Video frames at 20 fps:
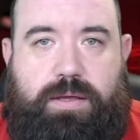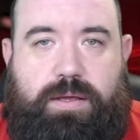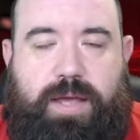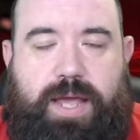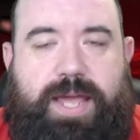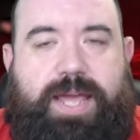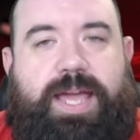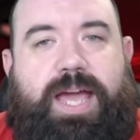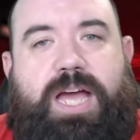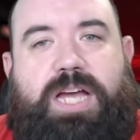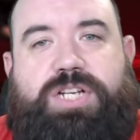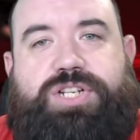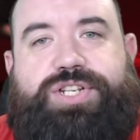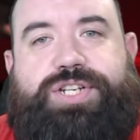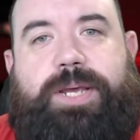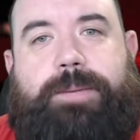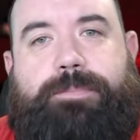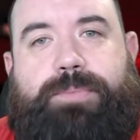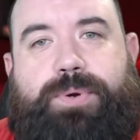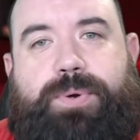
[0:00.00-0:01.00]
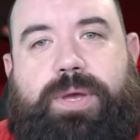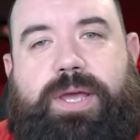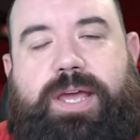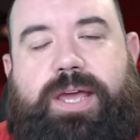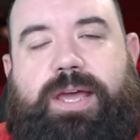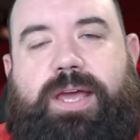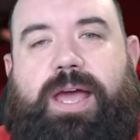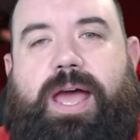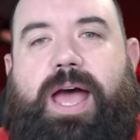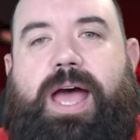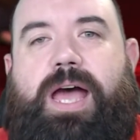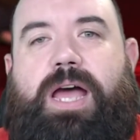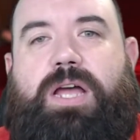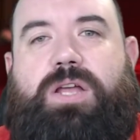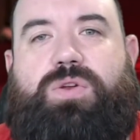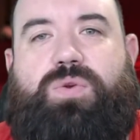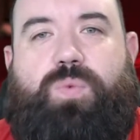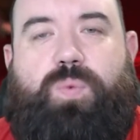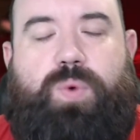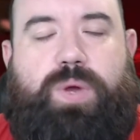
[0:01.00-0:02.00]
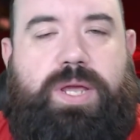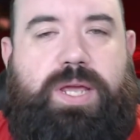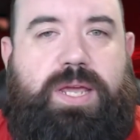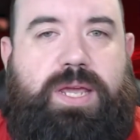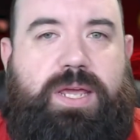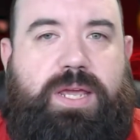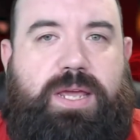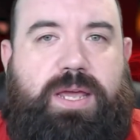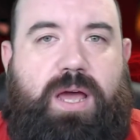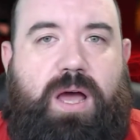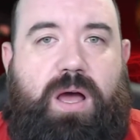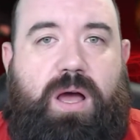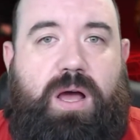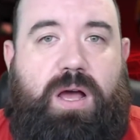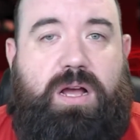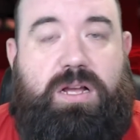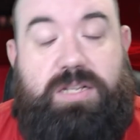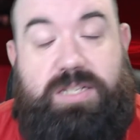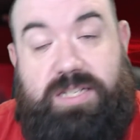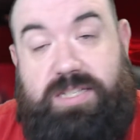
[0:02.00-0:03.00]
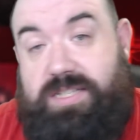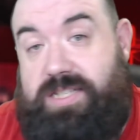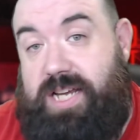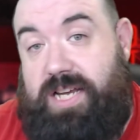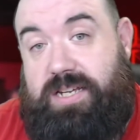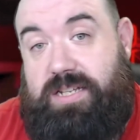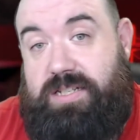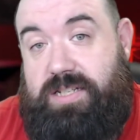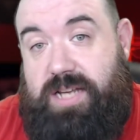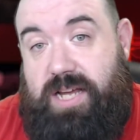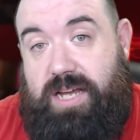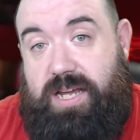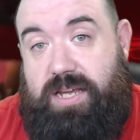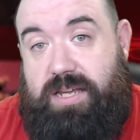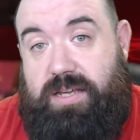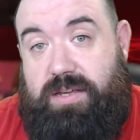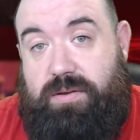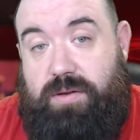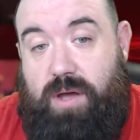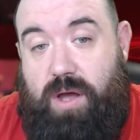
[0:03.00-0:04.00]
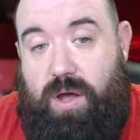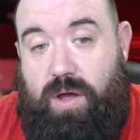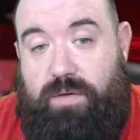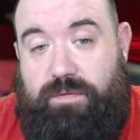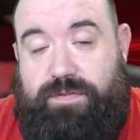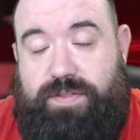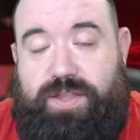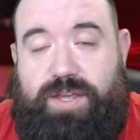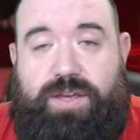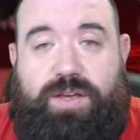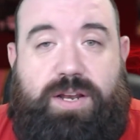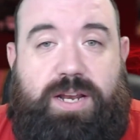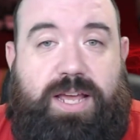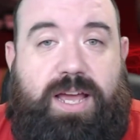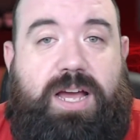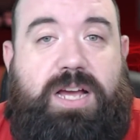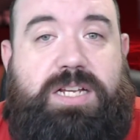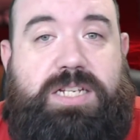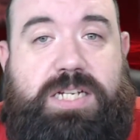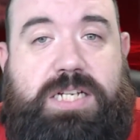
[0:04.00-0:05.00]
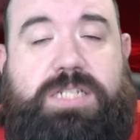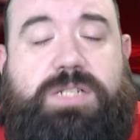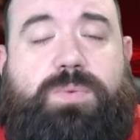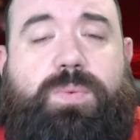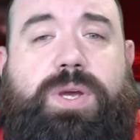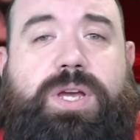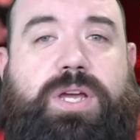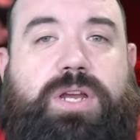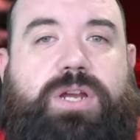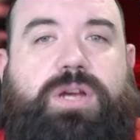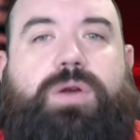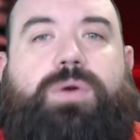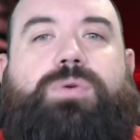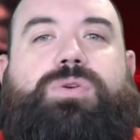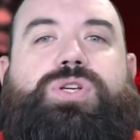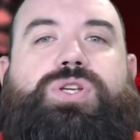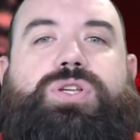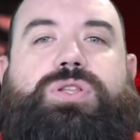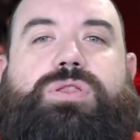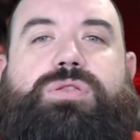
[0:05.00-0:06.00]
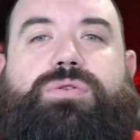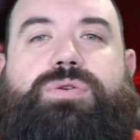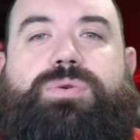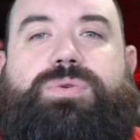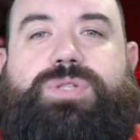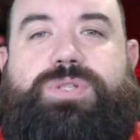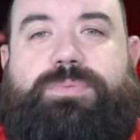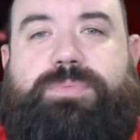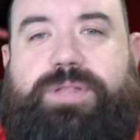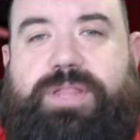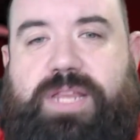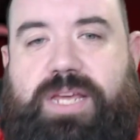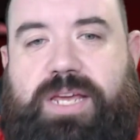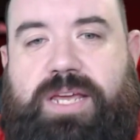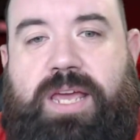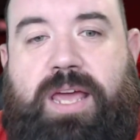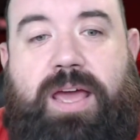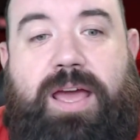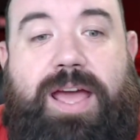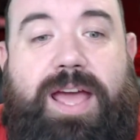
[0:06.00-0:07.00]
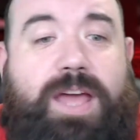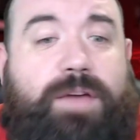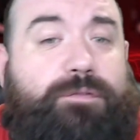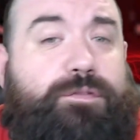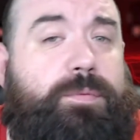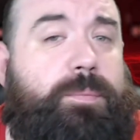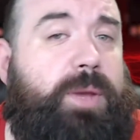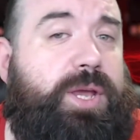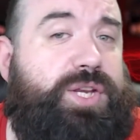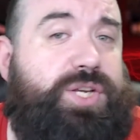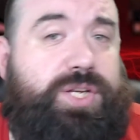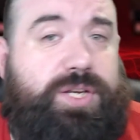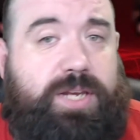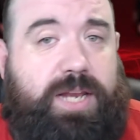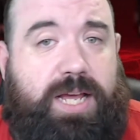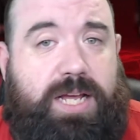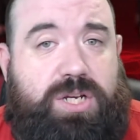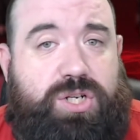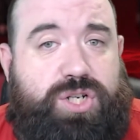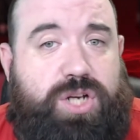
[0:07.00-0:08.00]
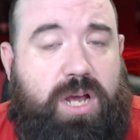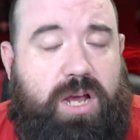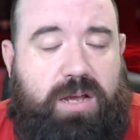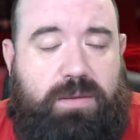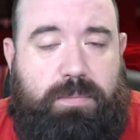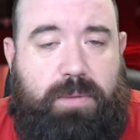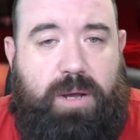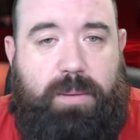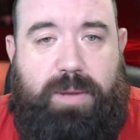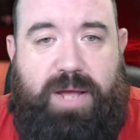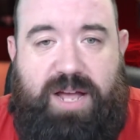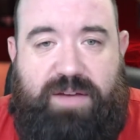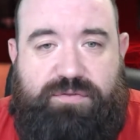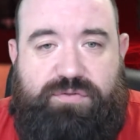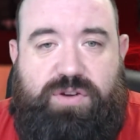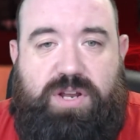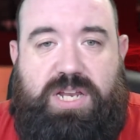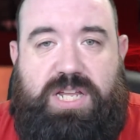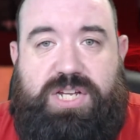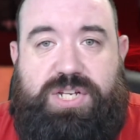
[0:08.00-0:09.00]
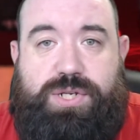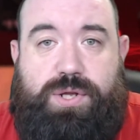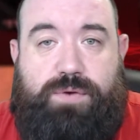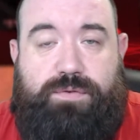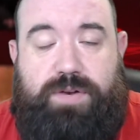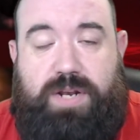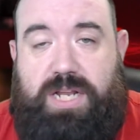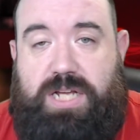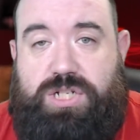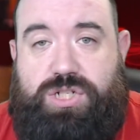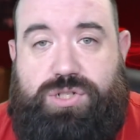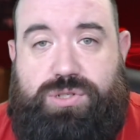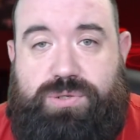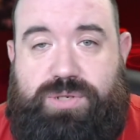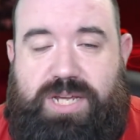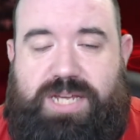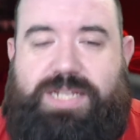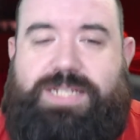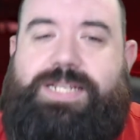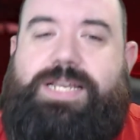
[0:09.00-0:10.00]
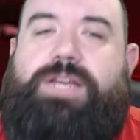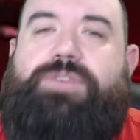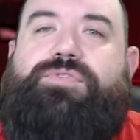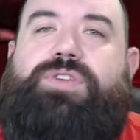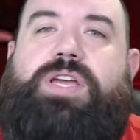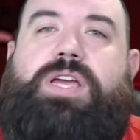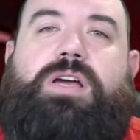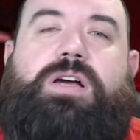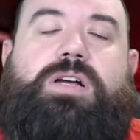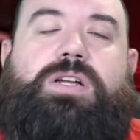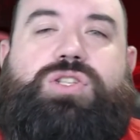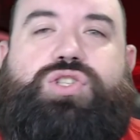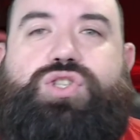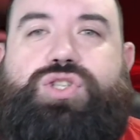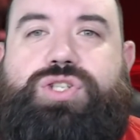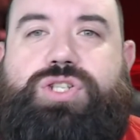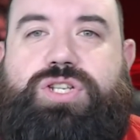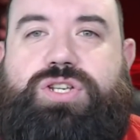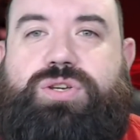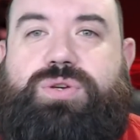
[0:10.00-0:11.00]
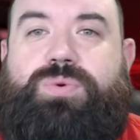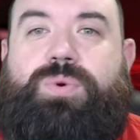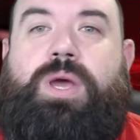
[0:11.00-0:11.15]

Hey guys, Jembu here, and we are second day of the early access, and we're going to go through some of the information that Sharkmob have released over the last 2 days in regards to